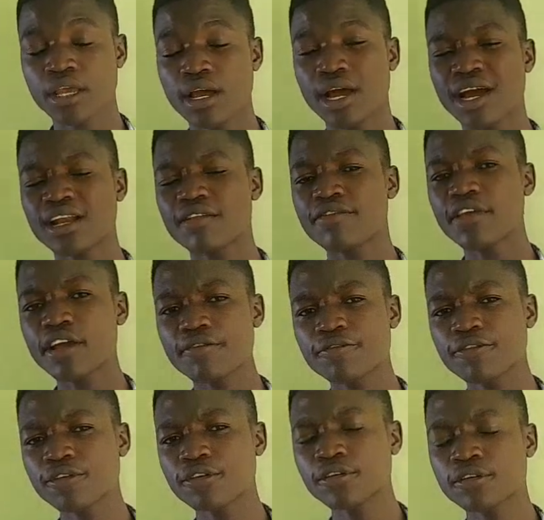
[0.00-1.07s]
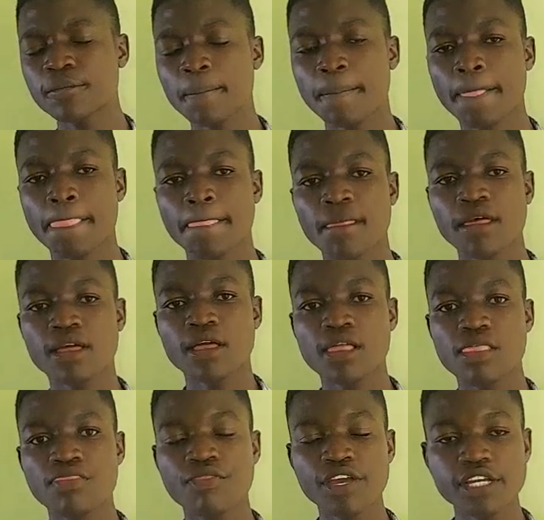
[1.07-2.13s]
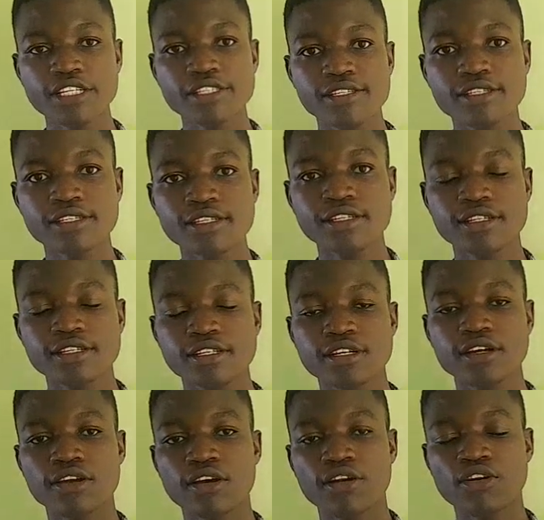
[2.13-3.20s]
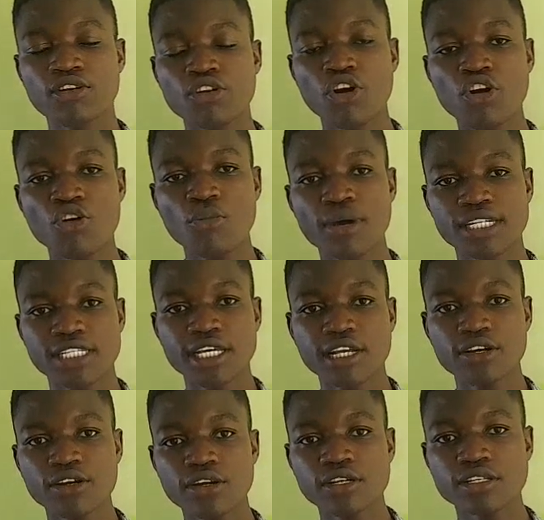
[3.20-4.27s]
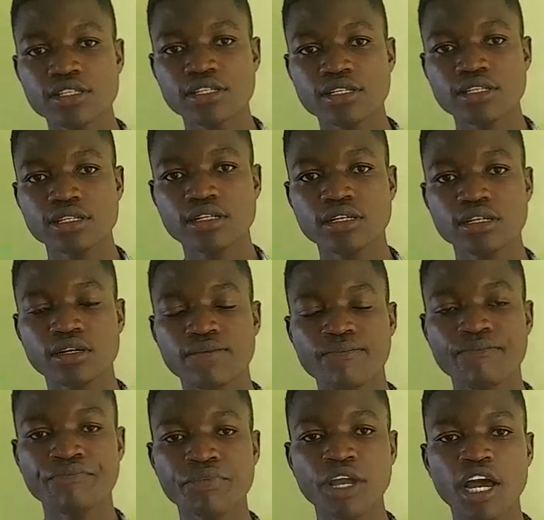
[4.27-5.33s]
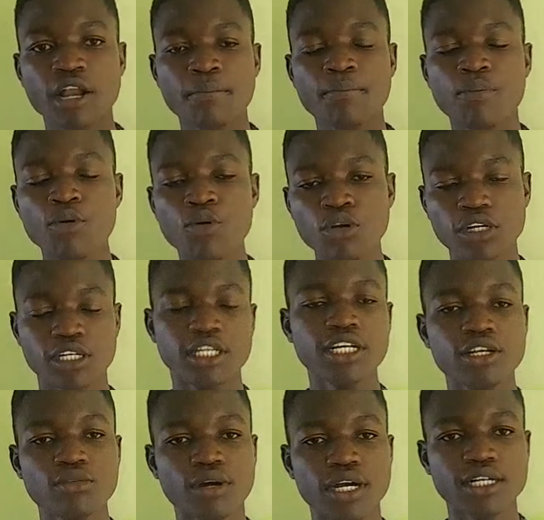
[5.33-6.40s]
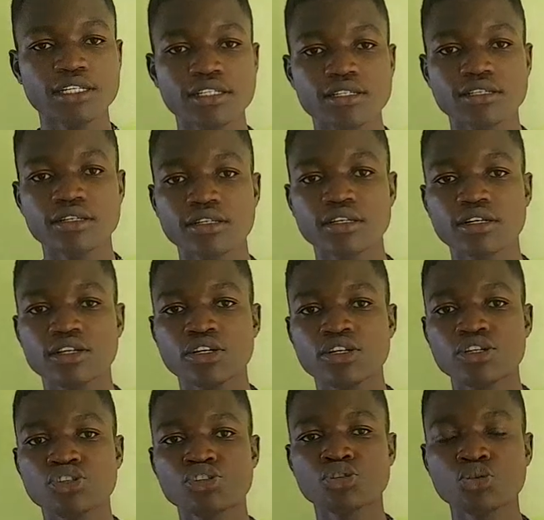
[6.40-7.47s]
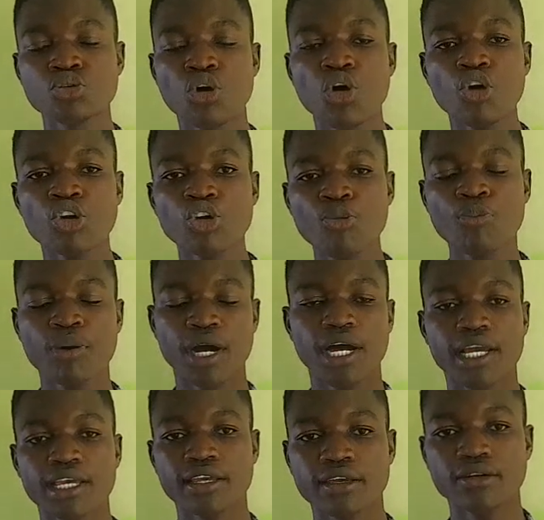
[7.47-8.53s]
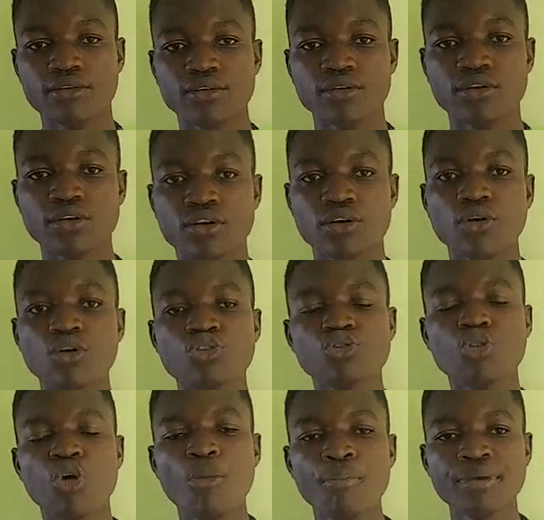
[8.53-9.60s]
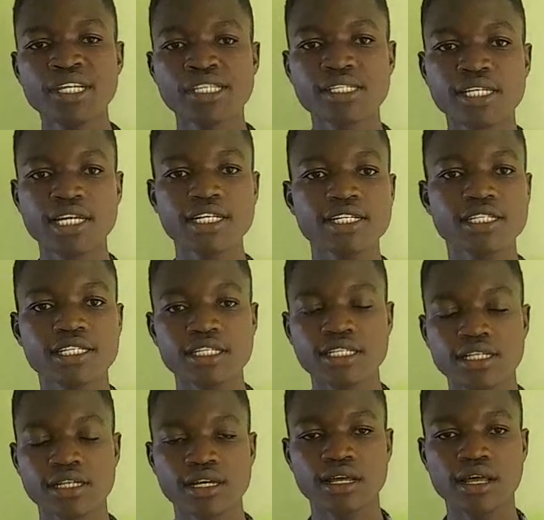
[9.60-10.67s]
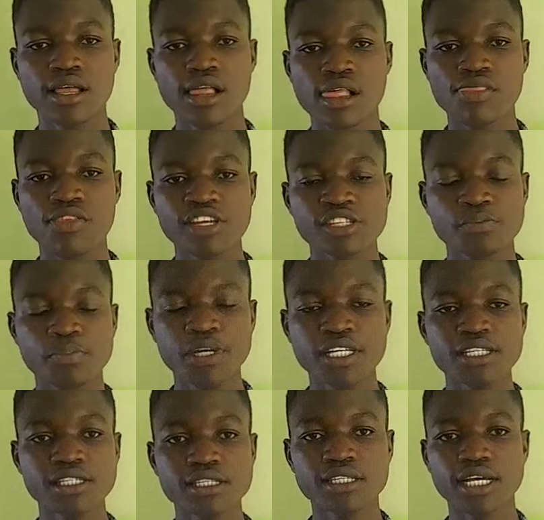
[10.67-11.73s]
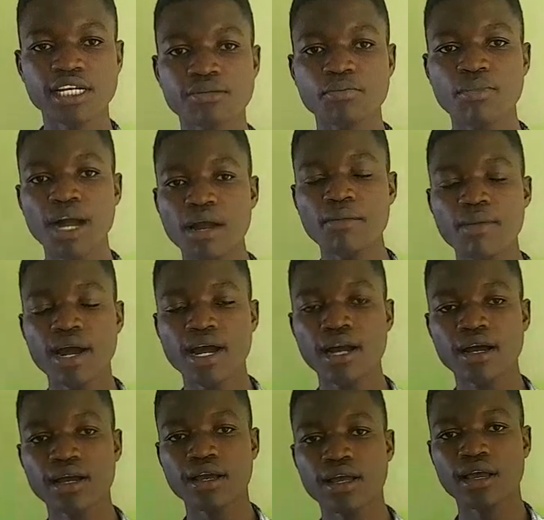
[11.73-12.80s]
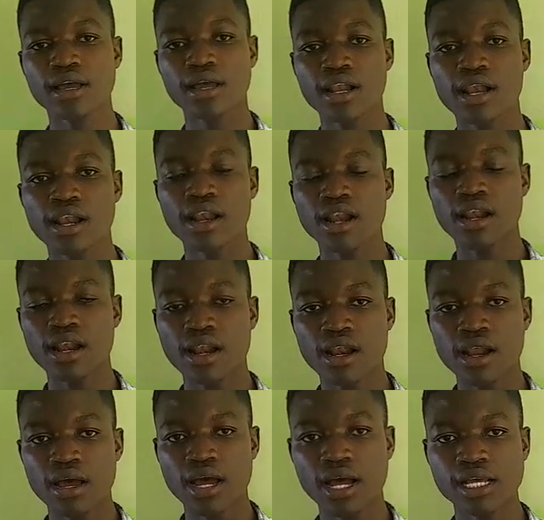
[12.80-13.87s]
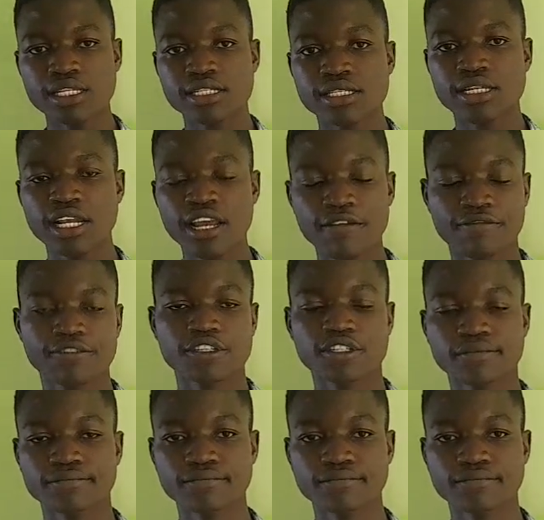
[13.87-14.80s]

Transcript: and therefore these rock materials are pulled inwards to occupy or to compensate the space that magma has left.